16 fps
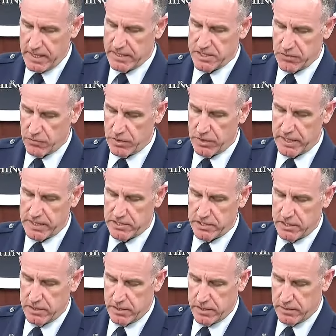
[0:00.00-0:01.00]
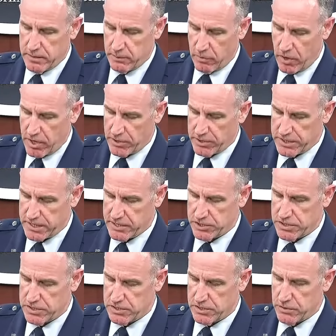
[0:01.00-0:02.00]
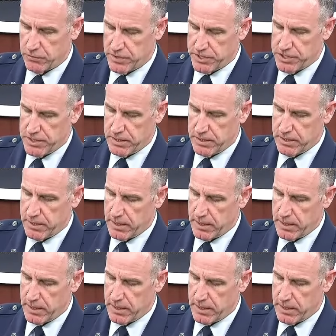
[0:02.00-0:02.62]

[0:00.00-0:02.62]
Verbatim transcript: as it relates to the, the broader tensions in the region,